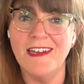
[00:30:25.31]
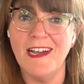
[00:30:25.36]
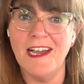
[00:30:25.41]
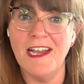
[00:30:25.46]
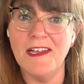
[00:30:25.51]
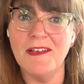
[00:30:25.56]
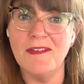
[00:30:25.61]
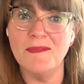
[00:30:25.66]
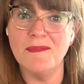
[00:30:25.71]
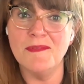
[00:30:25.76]

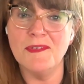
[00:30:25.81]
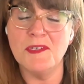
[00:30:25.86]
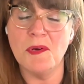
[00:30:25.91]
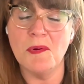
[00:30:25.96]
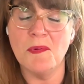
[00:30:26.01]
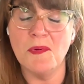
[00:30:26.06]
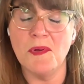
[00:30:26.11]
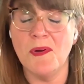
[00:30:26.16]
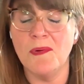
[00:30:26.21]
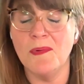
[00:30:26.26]
I
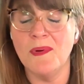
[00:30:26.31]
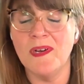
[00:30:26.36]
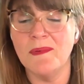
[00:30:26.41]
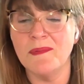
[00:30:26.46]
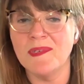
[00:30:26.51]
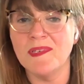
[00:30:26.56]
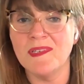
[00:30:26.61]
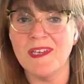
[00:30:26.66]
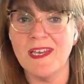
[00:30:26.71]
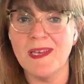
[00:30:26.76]
don't know what it
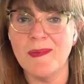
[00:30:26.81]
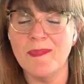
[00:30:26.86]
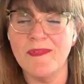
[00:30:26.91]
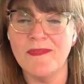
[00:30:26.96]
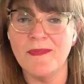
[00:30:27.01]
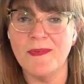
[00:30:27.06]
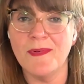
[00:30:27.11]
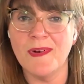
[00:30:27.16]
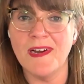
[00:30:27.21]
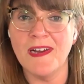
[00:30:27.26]
was like
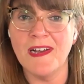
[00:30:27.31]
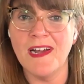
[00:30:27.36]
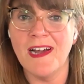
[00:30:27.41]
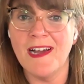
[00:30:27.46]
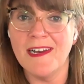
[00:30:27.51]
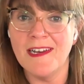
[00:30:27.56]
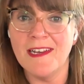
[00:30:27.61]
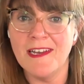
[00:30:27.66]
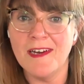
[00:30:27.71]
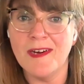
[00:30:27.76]
before I
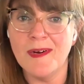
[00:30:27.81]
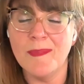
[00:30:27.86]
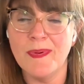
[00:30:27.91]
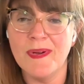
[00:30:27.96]
got here,